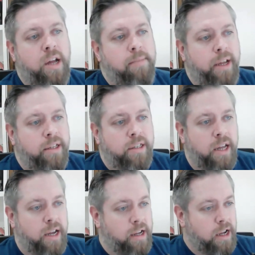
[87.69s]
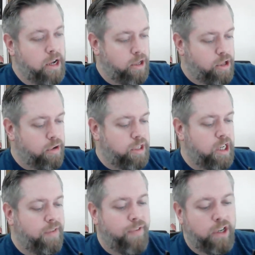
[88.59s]
That means that those
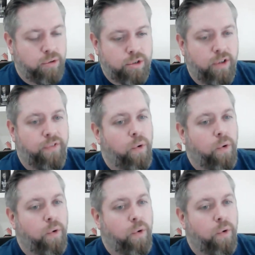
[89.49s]
individuals that